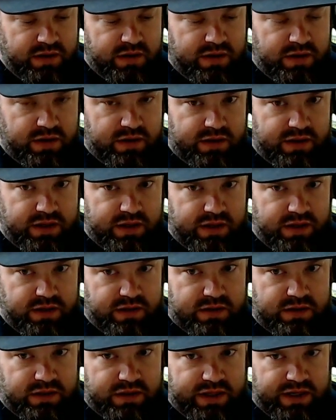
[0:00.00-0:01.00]
the
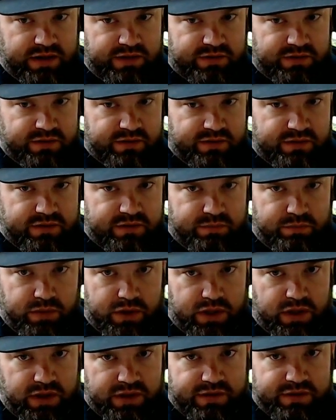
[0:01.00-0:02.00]
lasers,
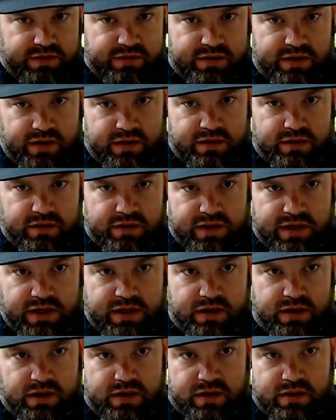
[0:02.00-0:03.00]
Boss, Thunder, and
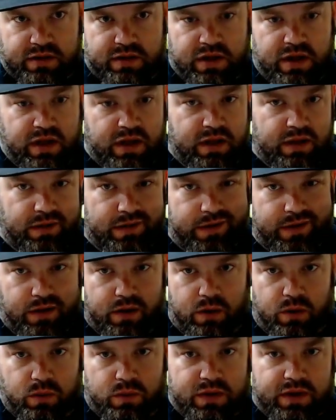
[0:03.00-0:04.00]
Eon. The
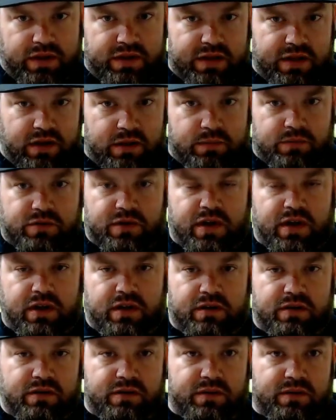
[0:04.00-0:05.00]
only thing I'm trying to
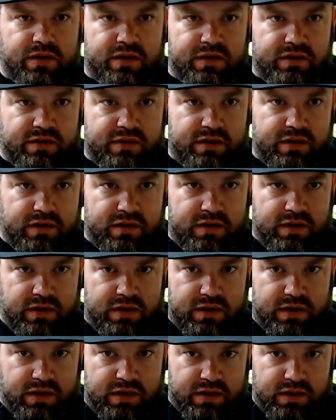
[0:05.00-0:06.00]
do is,
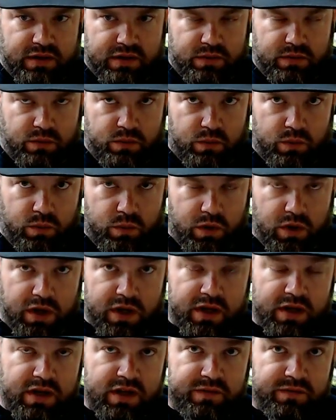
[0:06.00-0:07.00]

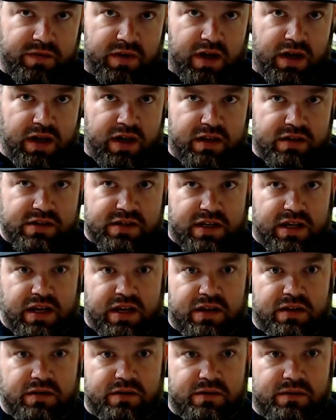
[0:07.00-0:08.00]
one, if not
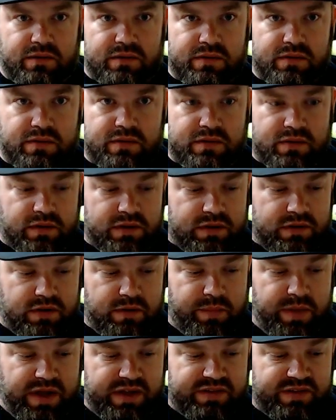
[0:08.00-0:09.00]
educate you the
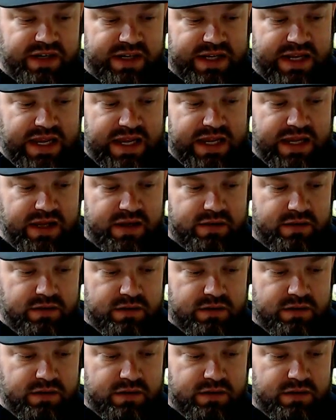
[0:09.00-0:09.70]
best I can,